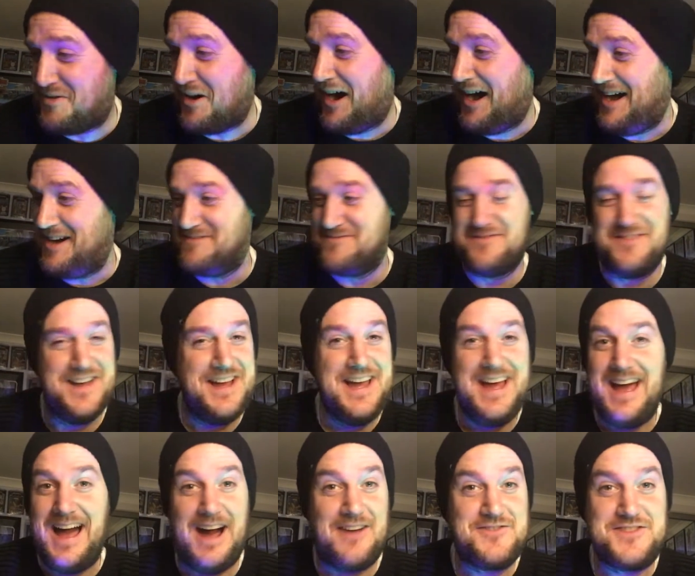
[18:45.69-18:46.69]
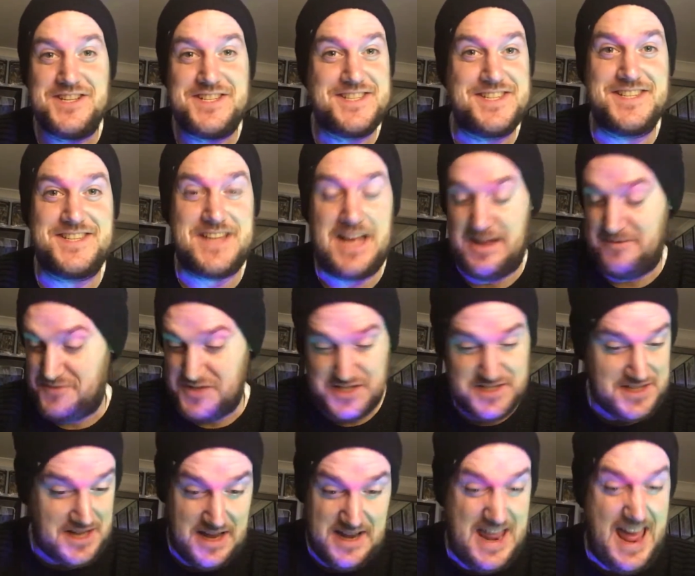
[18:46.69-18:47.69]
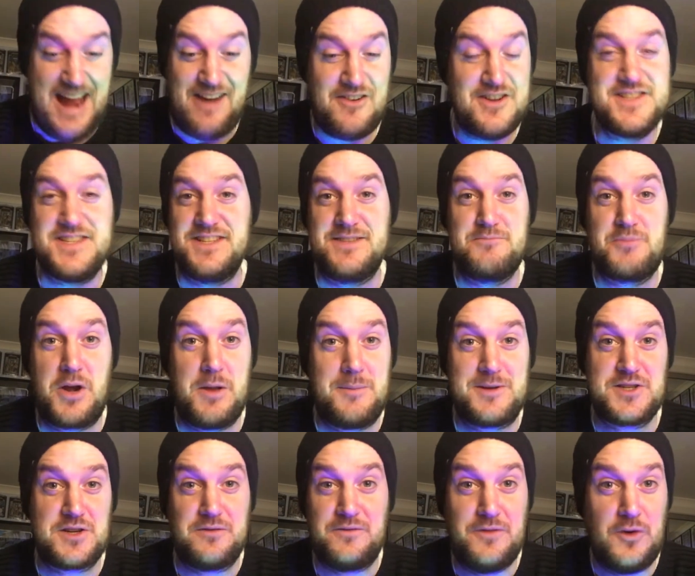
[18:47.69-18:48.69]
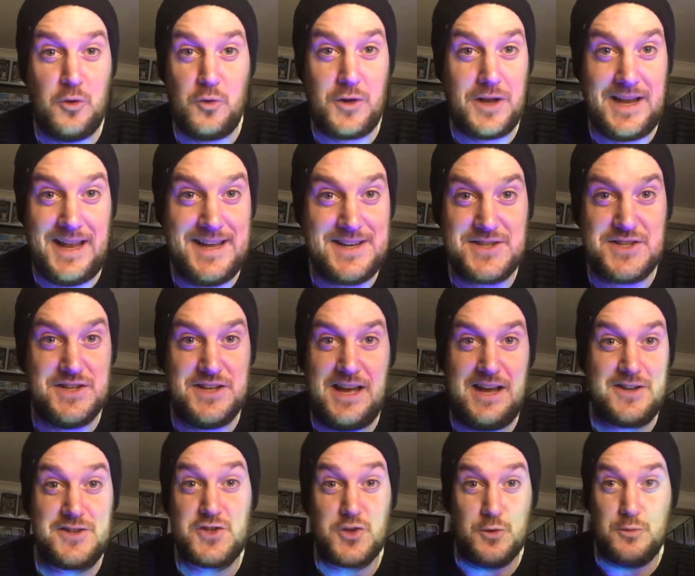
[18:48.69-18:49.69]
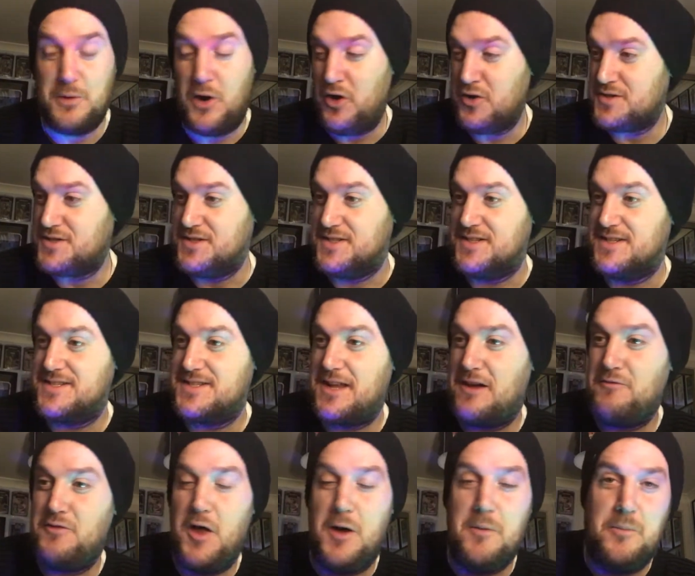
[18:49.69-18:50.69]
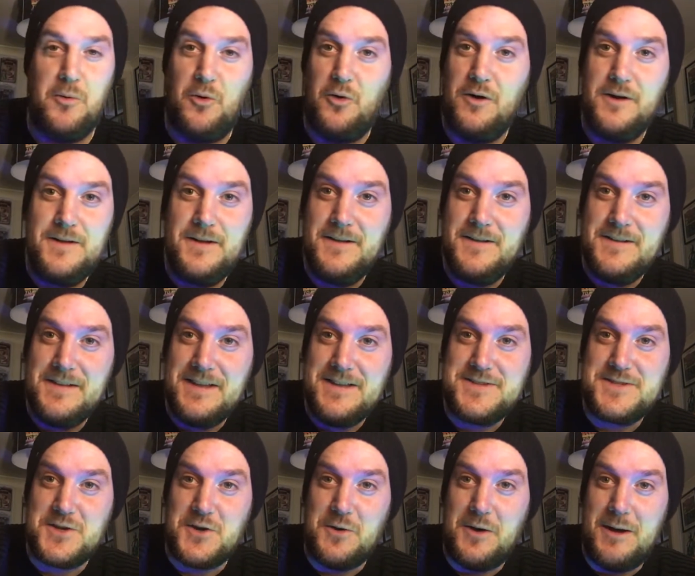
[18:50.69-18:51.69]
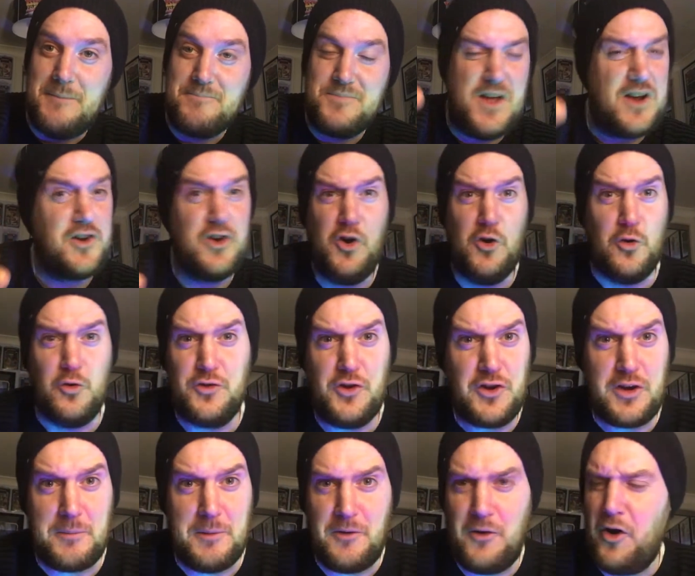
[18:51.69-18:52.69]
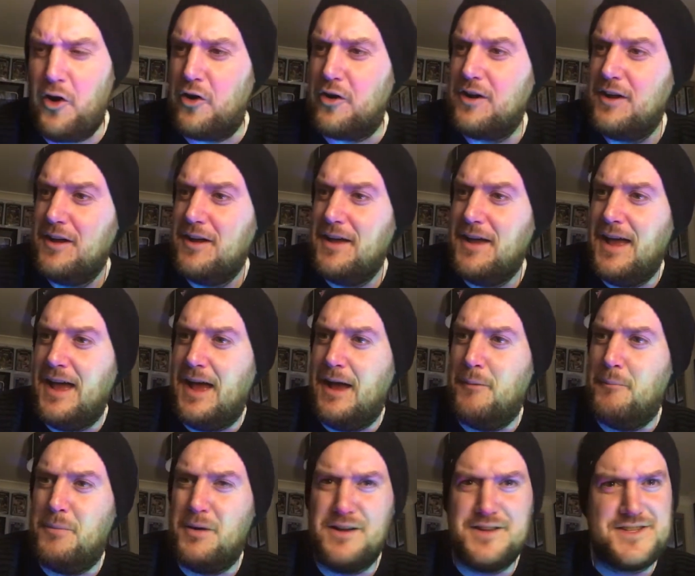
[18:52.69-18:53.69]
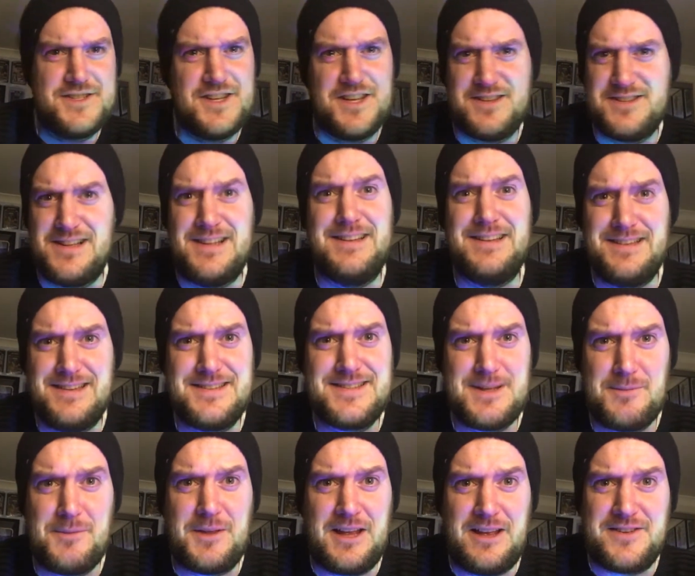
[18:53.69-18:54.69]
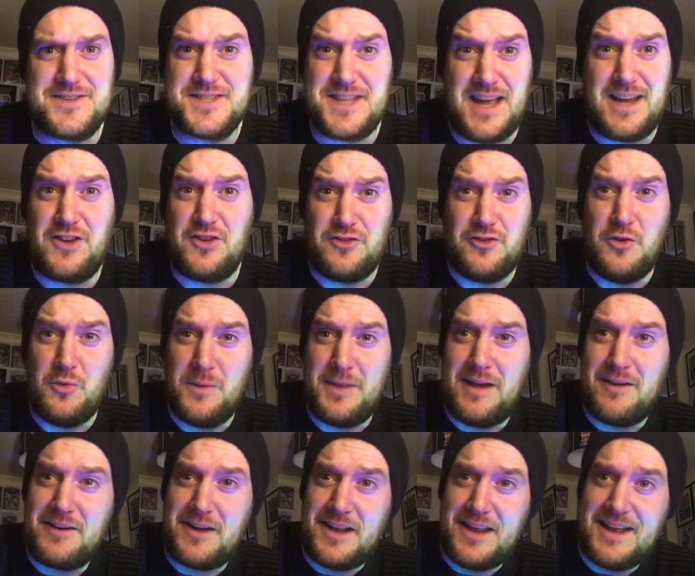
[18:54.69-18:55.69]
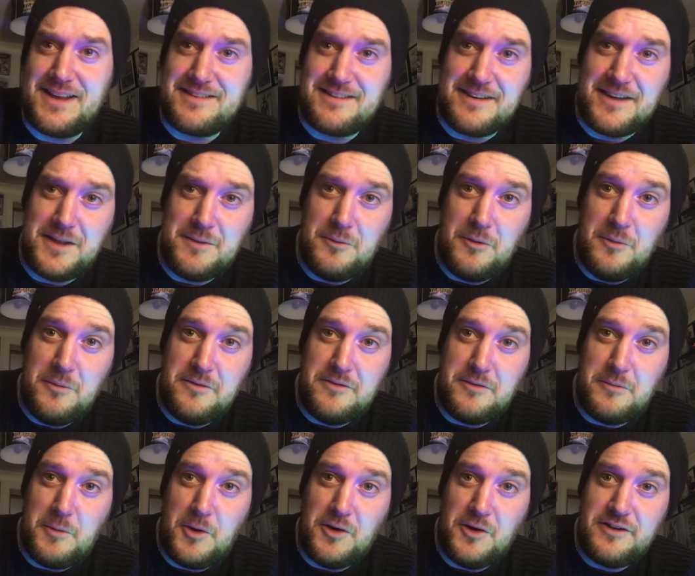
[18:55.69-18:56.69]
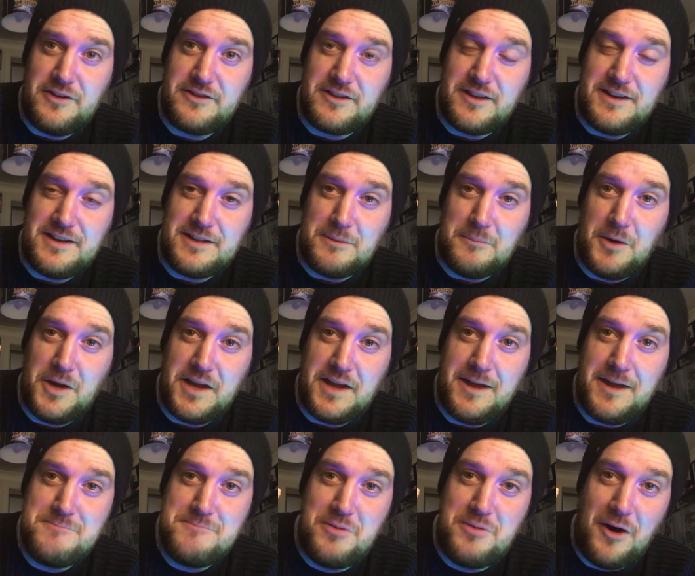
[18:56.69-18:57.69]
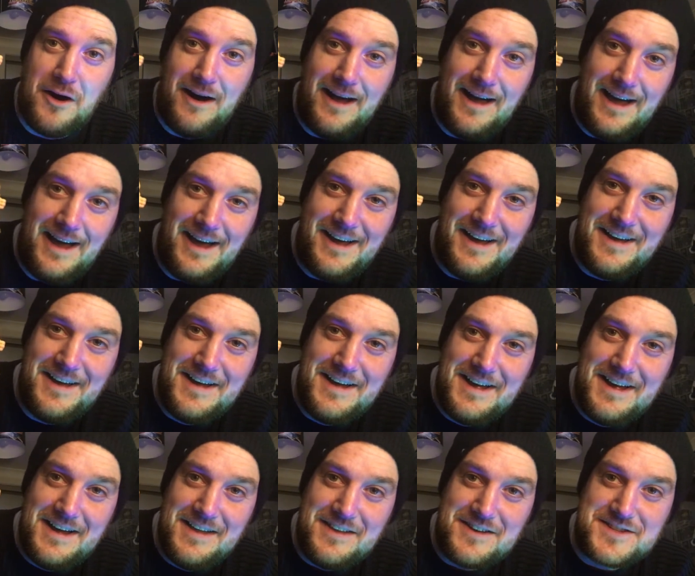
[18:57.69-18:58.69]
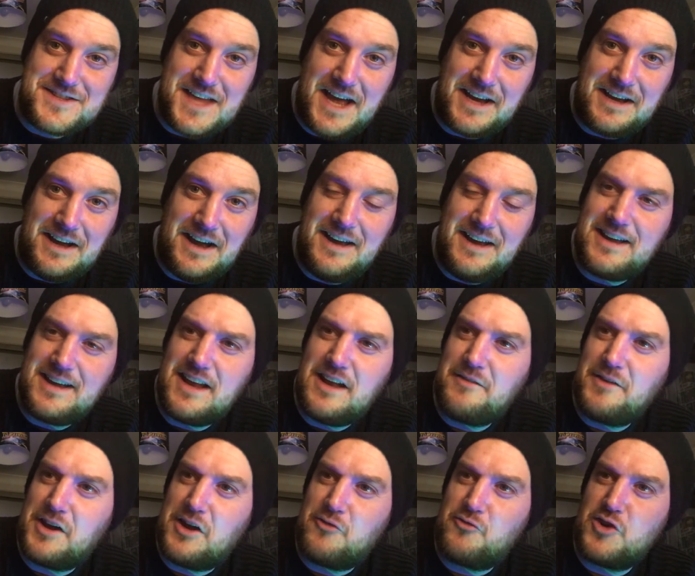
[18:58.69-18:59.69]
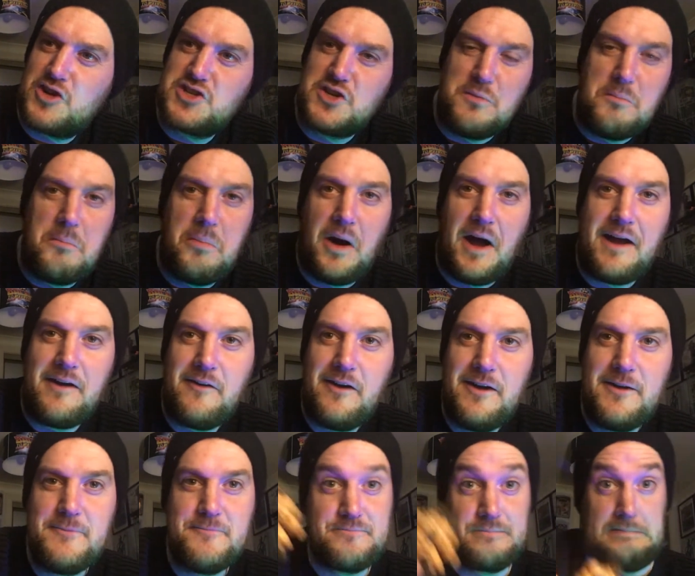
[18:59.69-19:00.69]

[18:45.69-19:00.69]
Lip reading: but I've just inherited pretty much a full collection at 2 boxes of stuff that I bought. So they're cool, don't get me wrong. But it's just something else that I could do without collecting at the moment, if I'm honest. I need the money. But there's that guy, kind of like a Russian pirate.